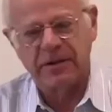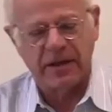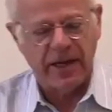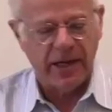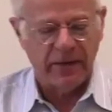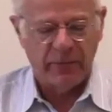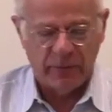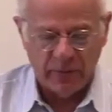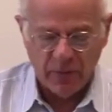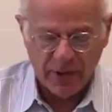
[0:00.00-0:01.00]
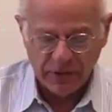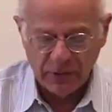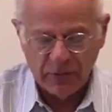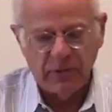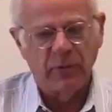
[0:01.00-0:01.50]
Today we want
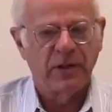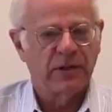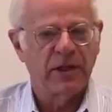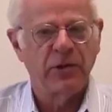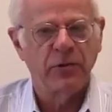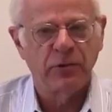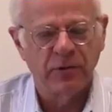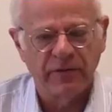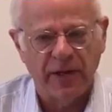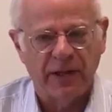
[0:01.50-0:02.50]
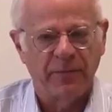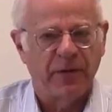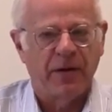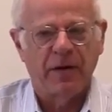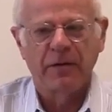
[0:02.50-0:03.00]
to continue to develop
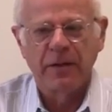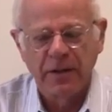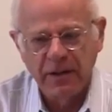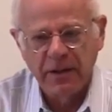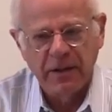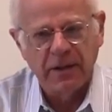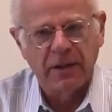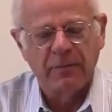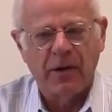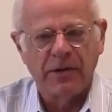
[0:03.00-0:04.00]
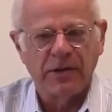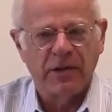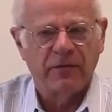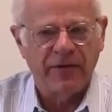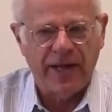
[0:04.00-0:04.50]
our
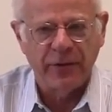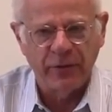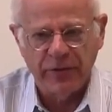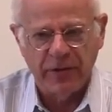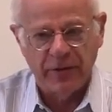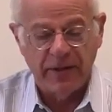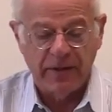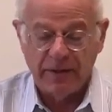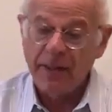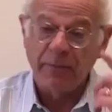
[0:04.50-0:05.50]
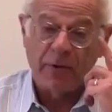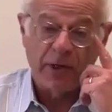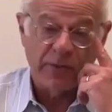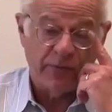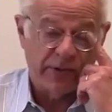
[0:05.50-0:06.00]
Marxian value theory that
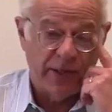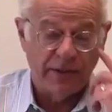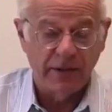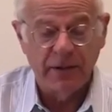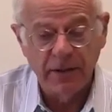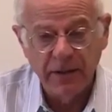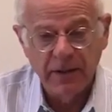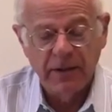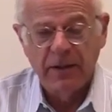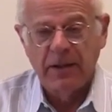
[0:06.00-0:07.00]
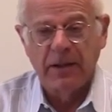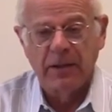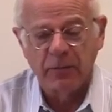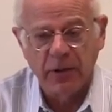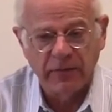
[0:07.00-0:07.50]
Marx presented
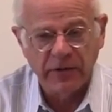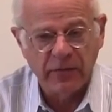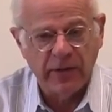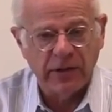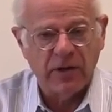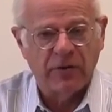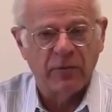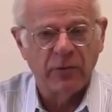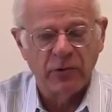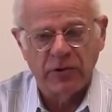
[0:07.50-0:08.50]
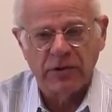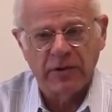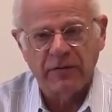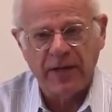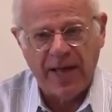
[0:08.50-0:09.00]
in one of his greatest contributions
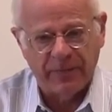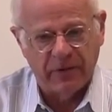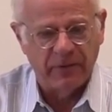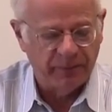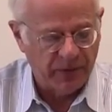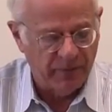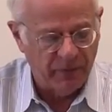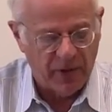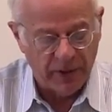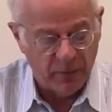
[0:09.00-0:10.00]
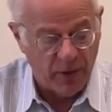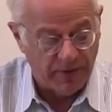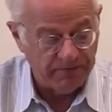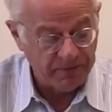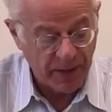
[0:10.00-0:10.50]
of Capital, of Volume
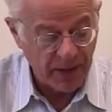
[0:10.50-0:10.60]
1.